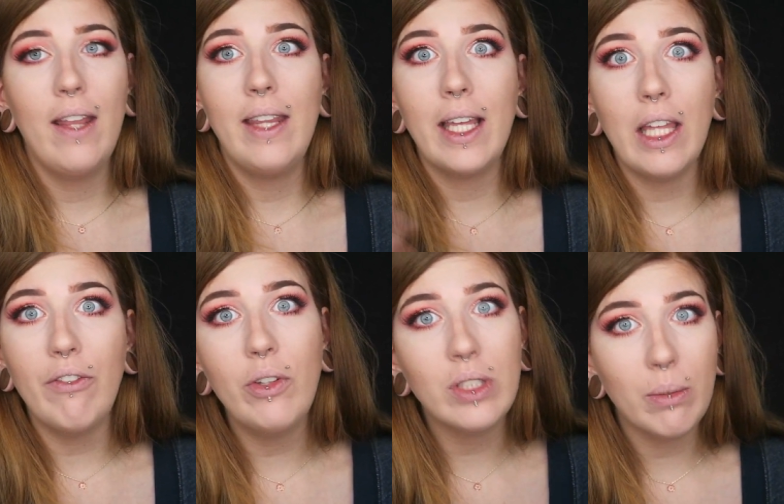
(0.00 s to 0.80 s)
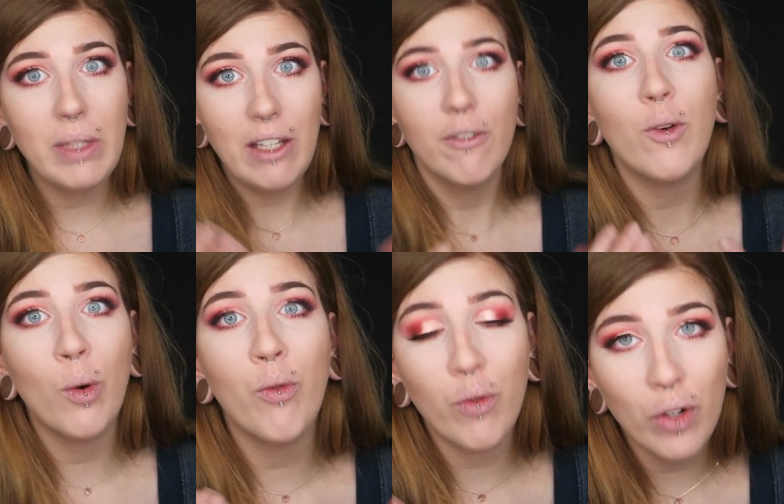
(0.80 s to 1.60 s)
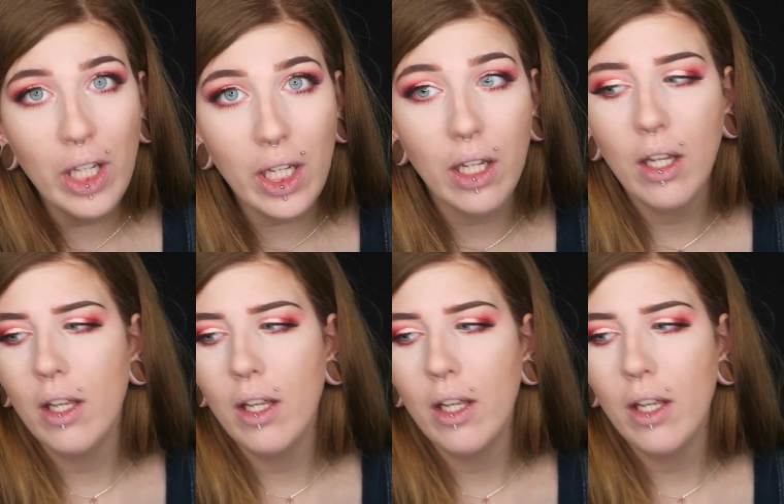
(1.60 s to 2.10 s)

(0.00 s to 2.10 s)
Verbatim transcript: they give you something for free.